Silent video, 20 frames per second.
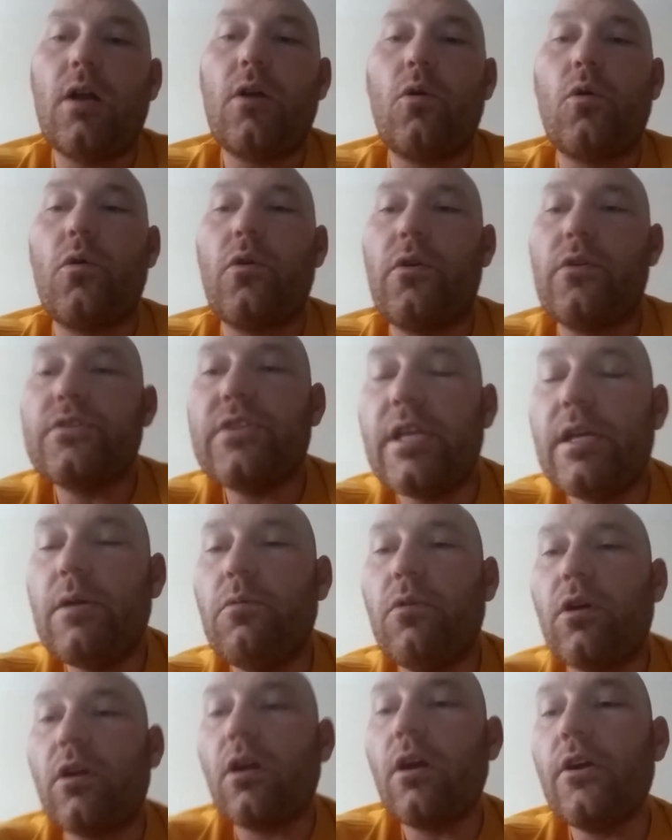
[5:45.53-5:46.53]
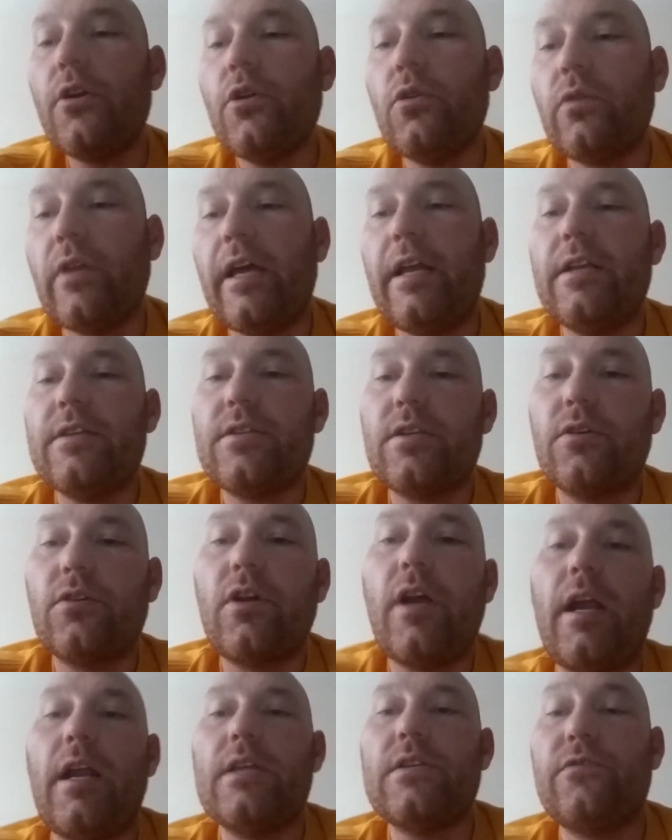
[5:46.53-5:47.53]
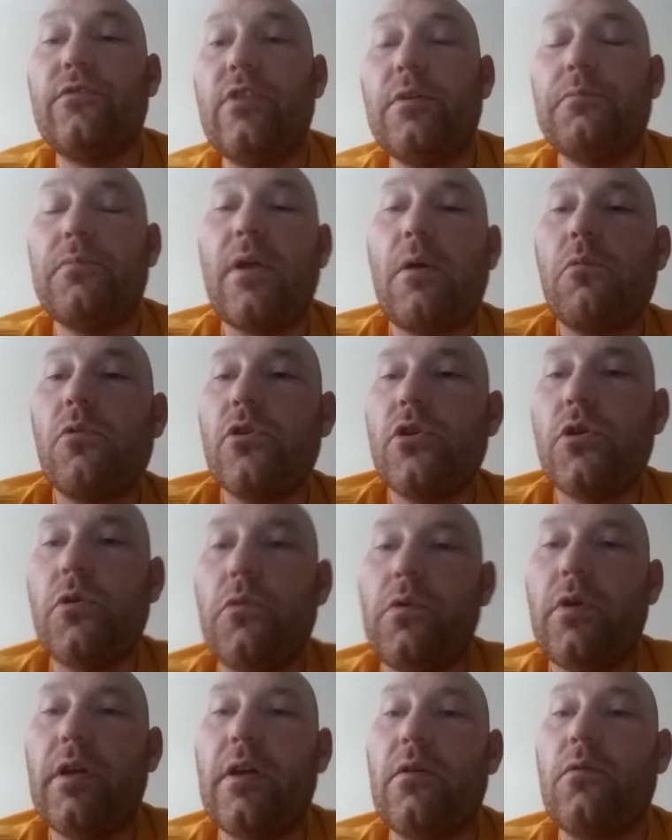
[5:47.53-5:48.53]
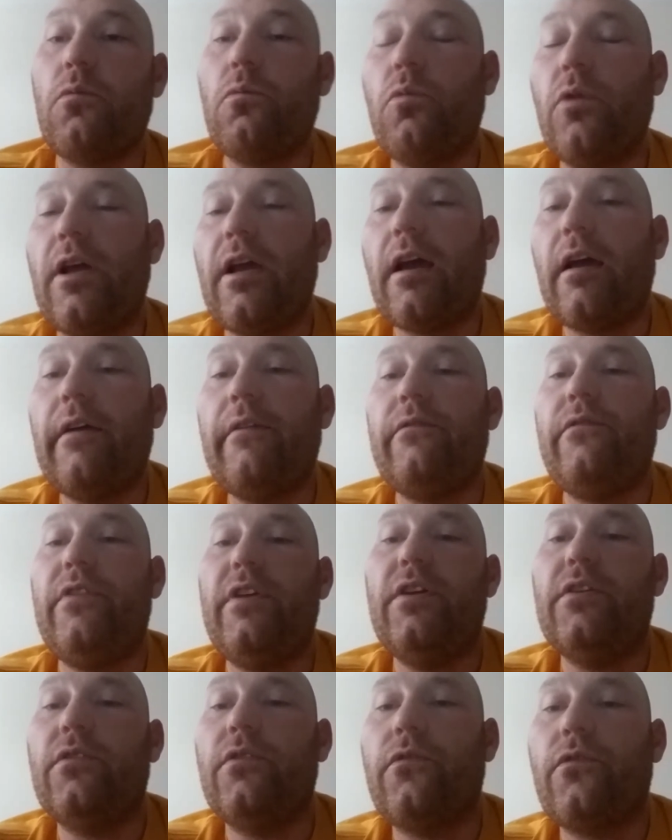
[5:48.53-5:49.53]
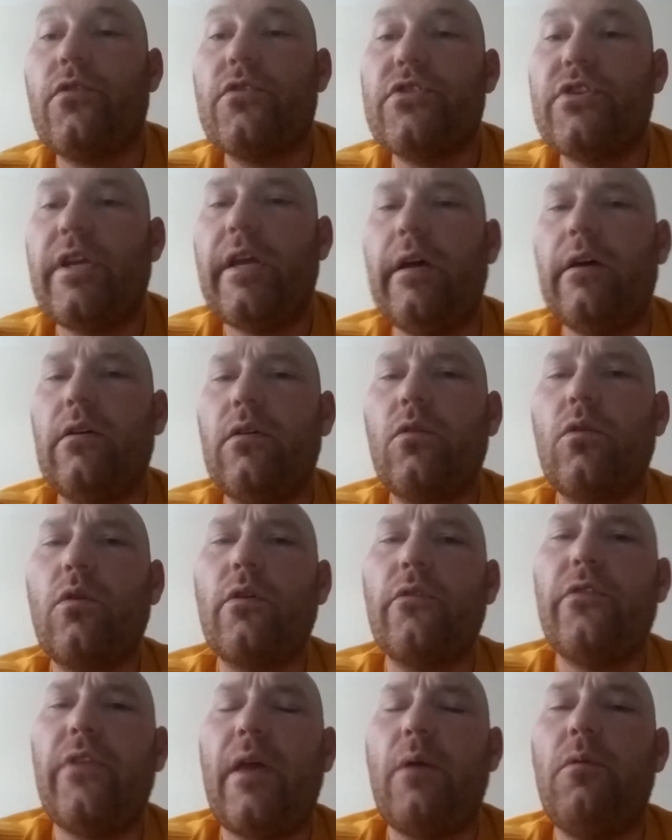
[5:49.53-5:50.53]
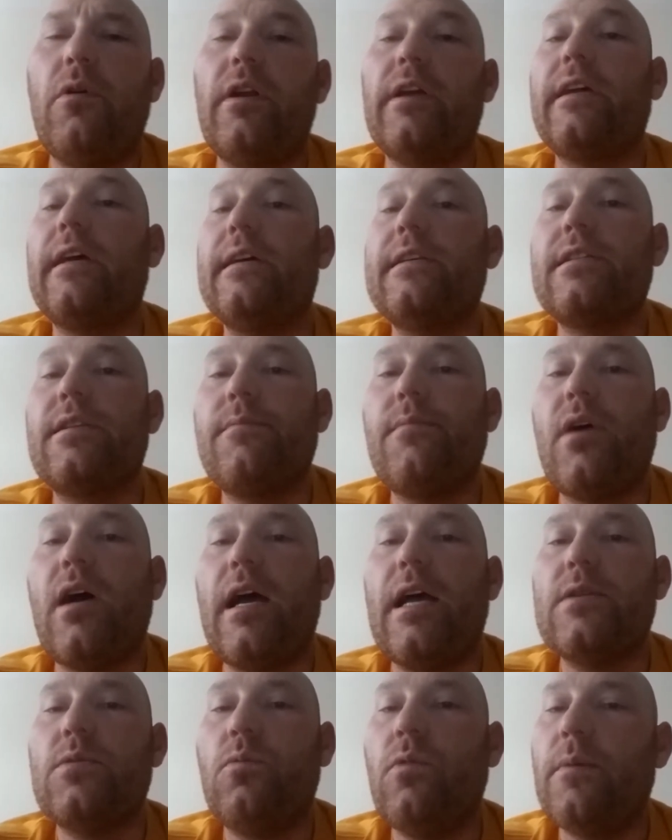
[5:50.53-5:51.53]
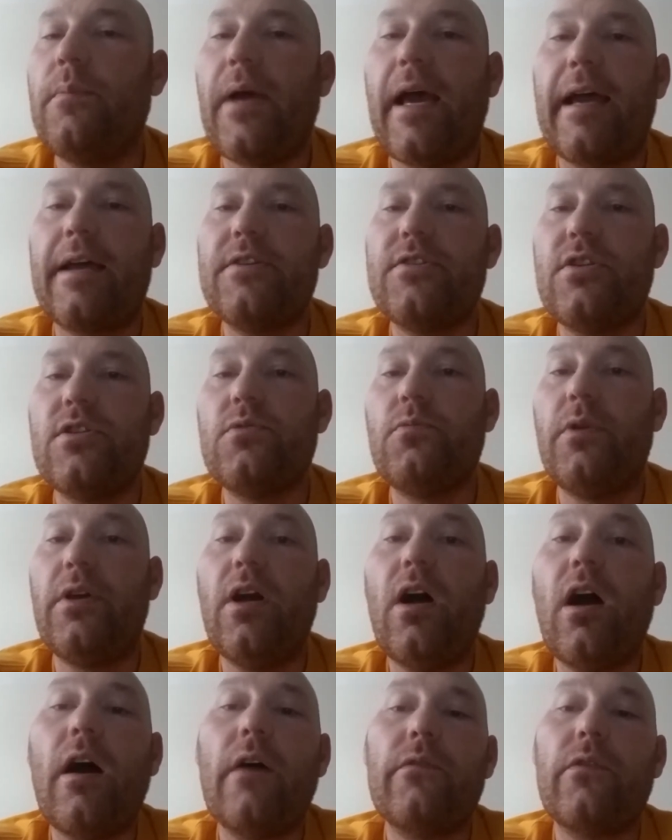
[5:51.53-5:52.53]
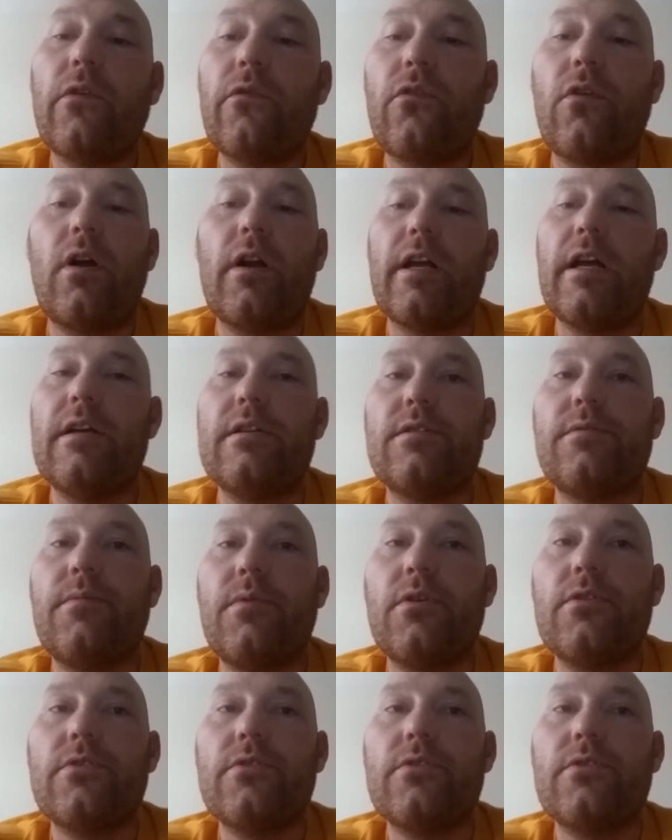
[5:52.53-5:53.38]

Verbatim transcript: see what our latest and greatest flip that we're doing we have a vehicle for sale or if they want to customize what packages we offer for our customers